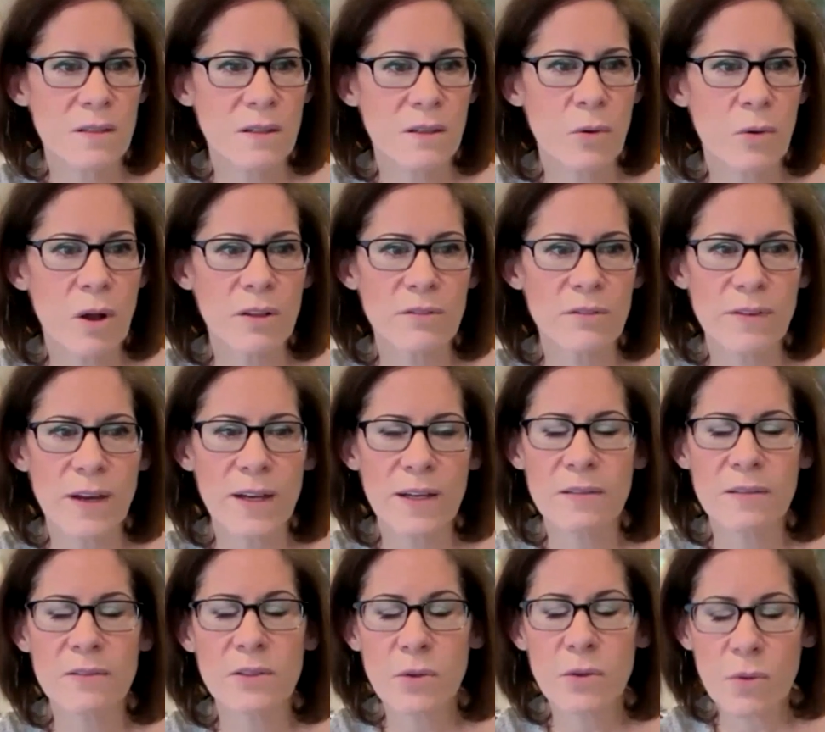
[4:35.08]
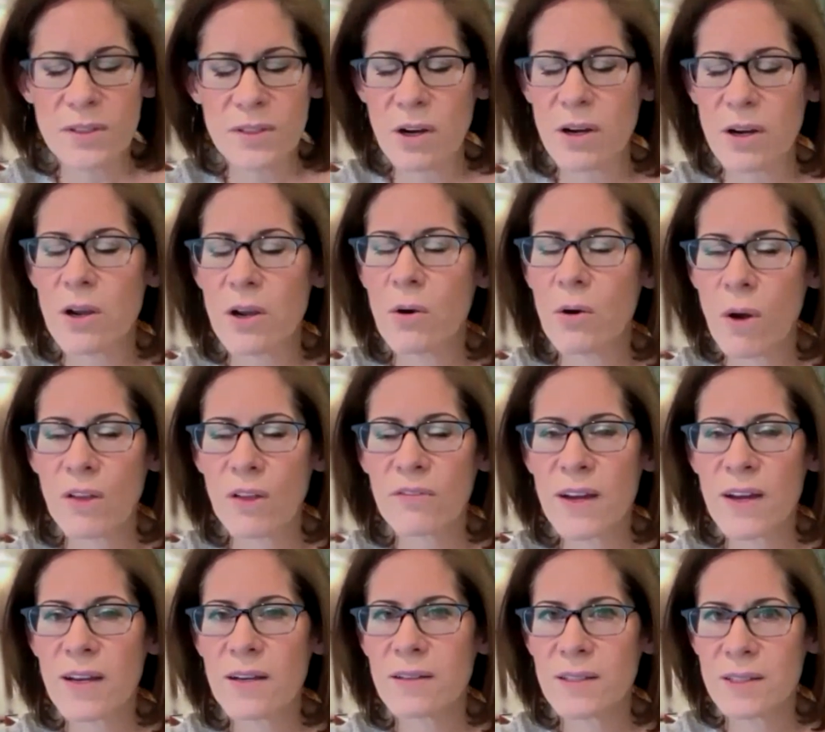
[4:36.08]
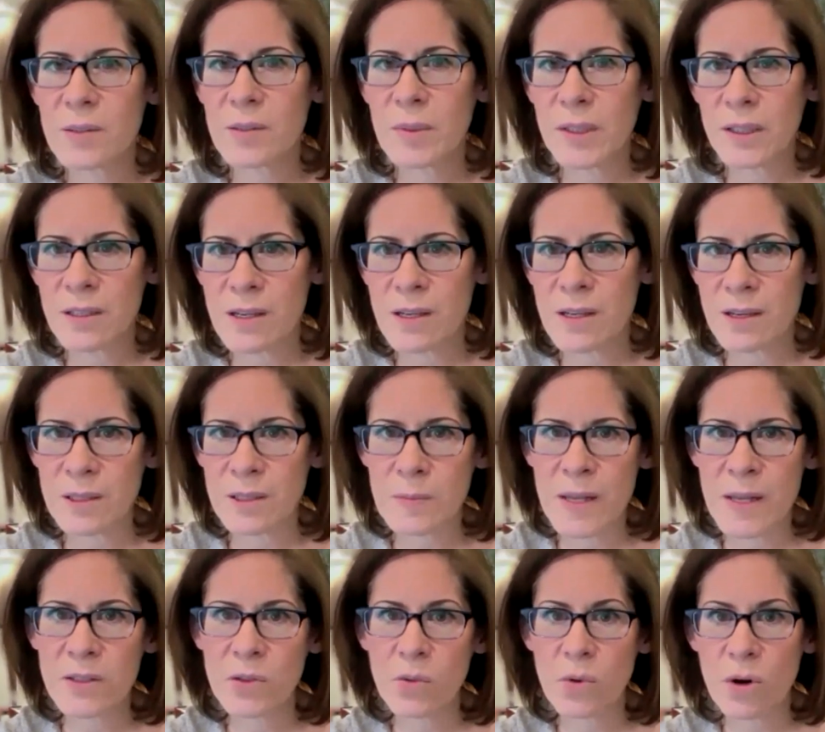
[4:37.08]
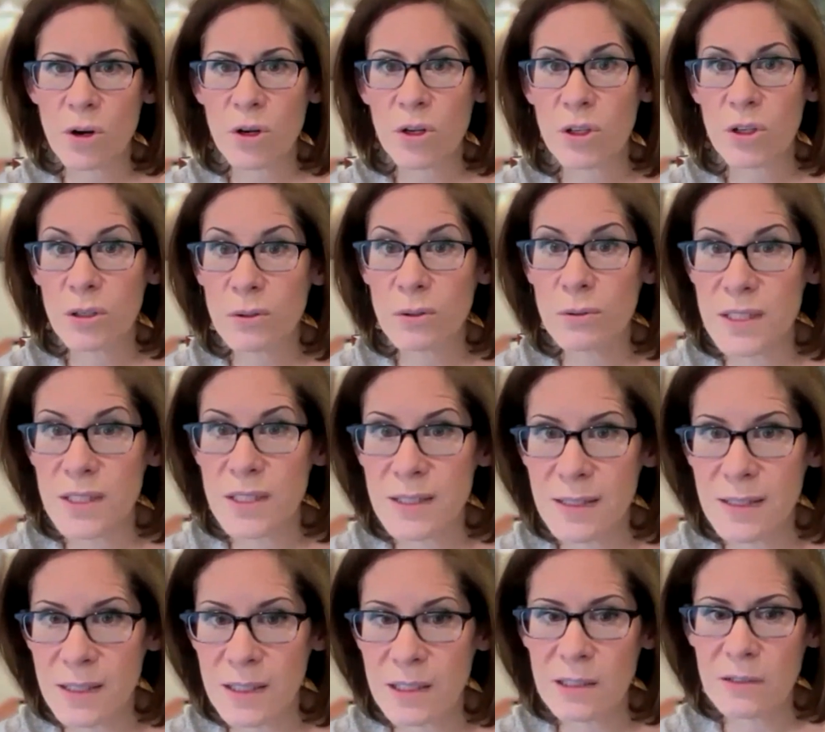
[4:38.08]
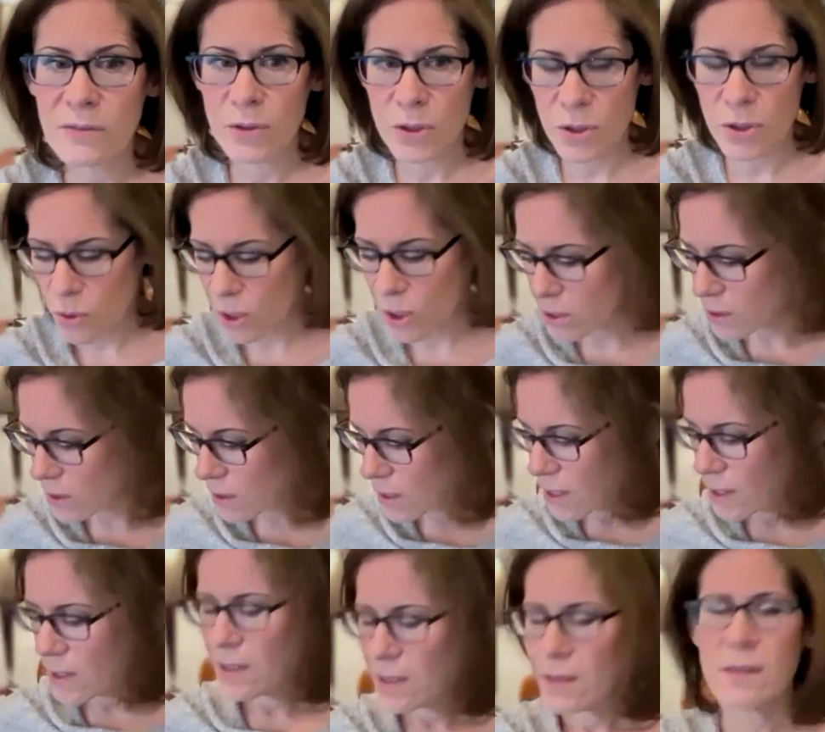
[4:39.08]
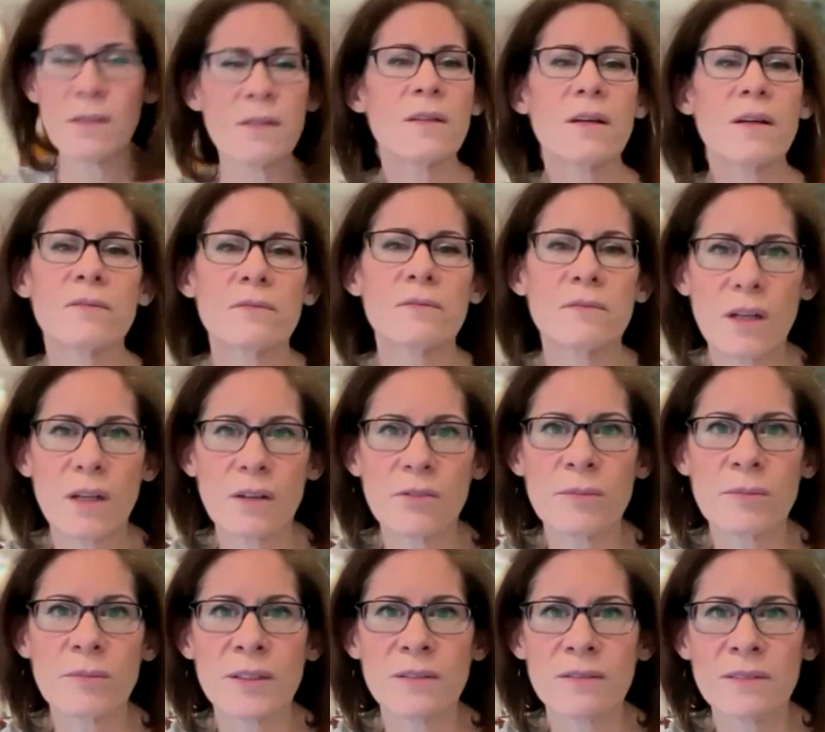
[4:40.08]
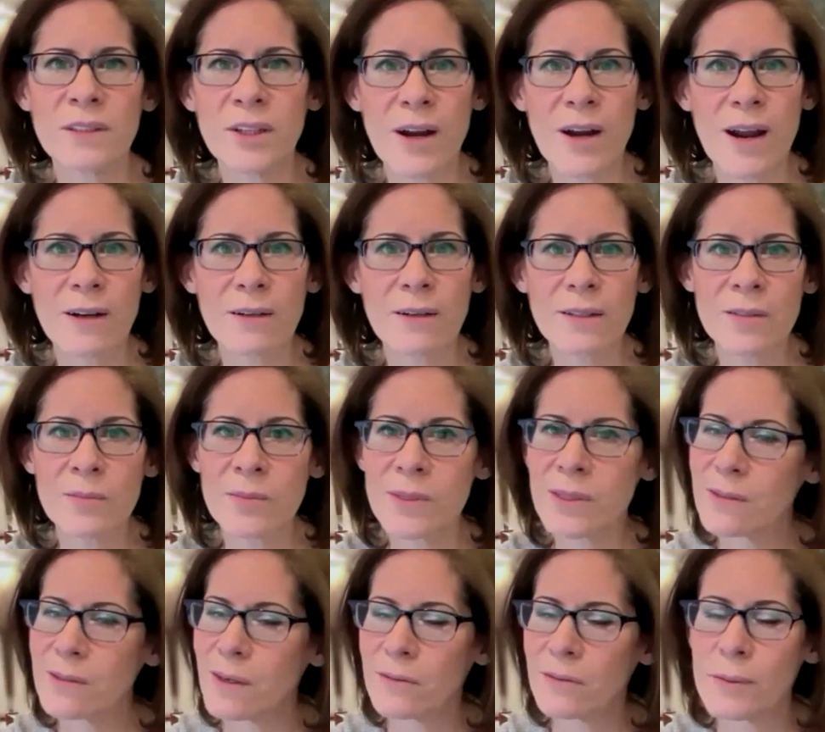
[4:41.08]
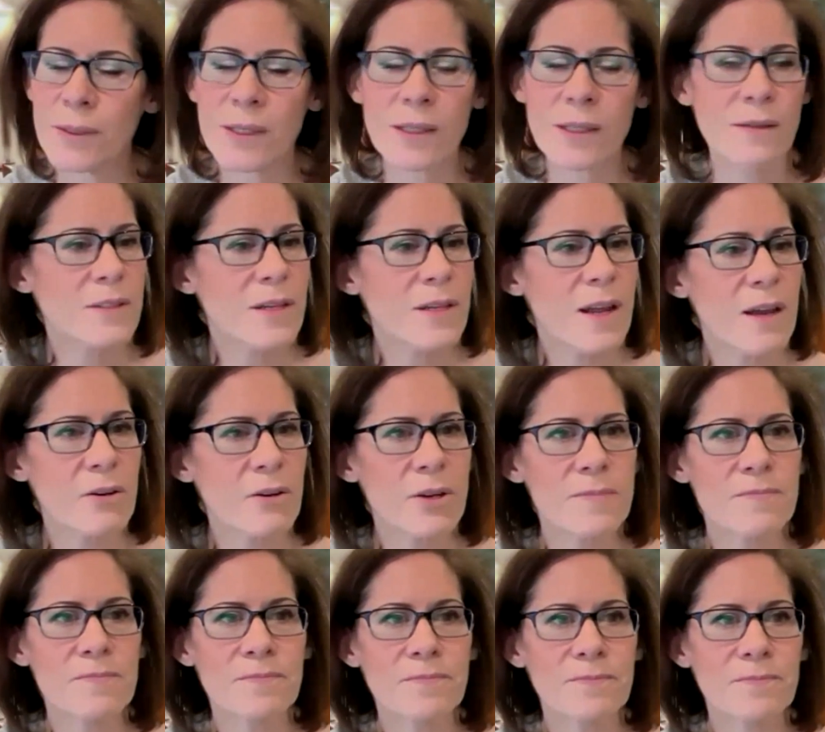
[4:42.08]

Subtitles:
qualified disability expense, or QDE for short. Government and their acronyms. Everybody loves an acronym.